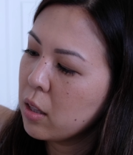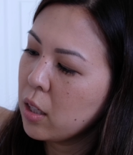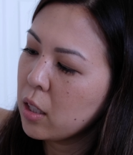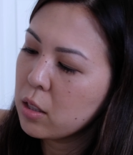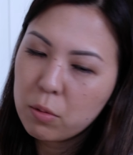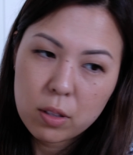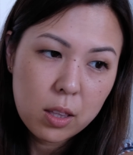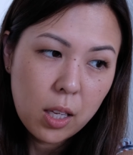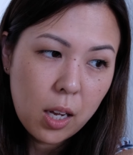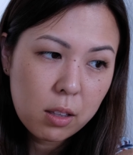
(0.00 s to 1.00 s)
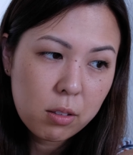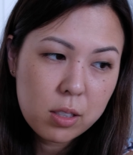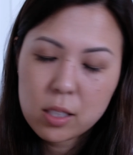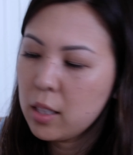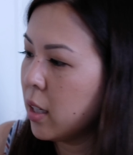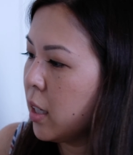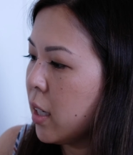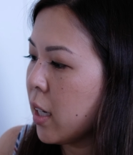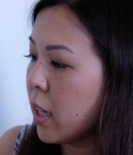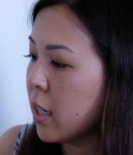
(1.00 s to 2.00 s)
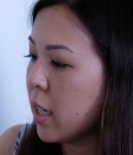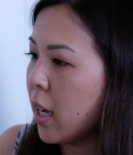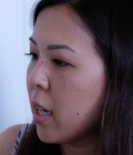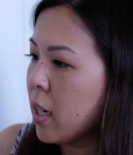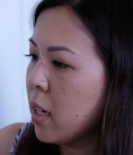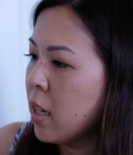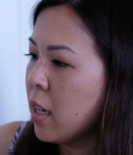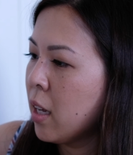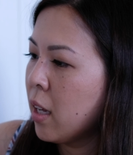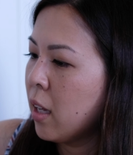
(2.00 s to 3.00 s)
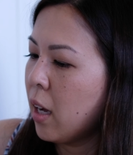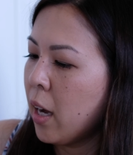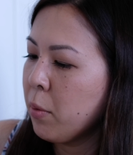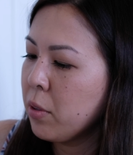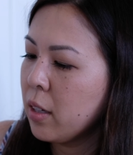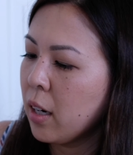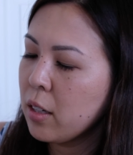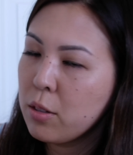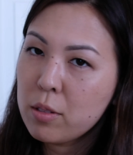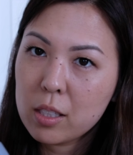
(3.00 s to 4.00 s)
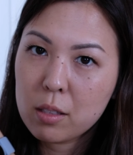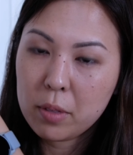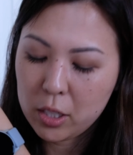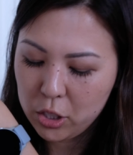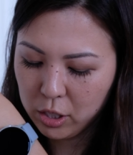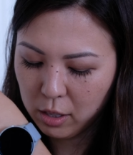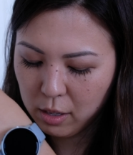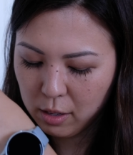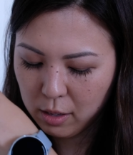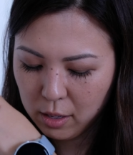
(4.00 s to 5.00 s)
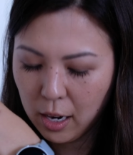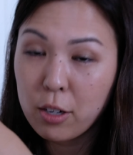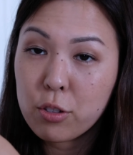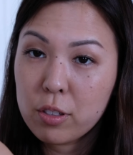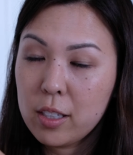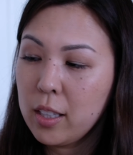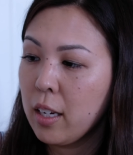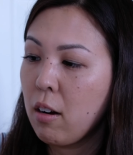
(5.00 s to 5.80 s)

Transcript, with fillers: that's what that looks like. And again, I would not use this much actually like